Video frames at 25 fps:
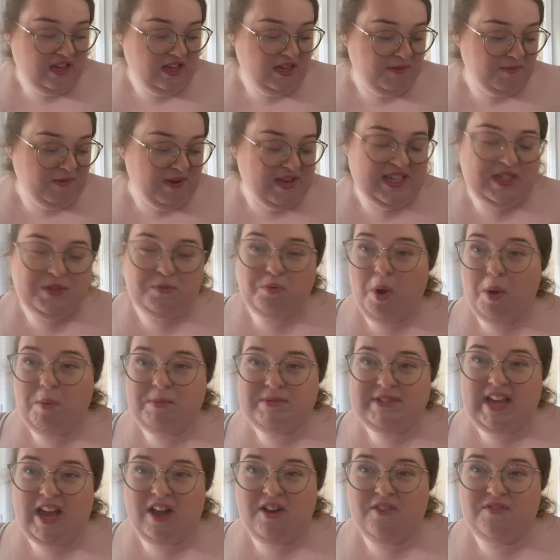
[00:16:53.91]
been
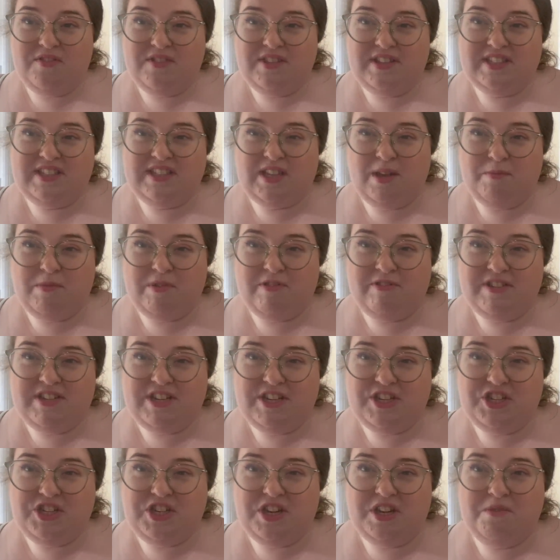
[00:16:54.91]
swapped out for the summer
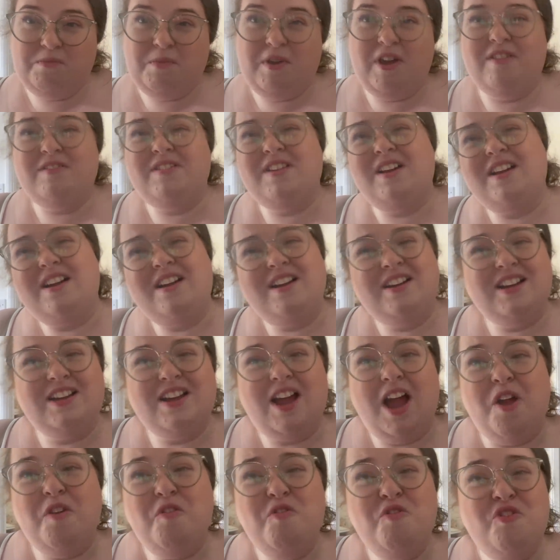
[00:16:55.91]
edition. Well, I'm like,
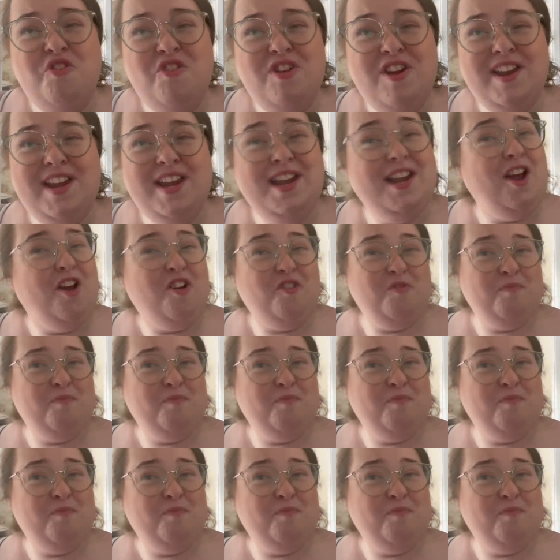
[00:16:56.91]
I really love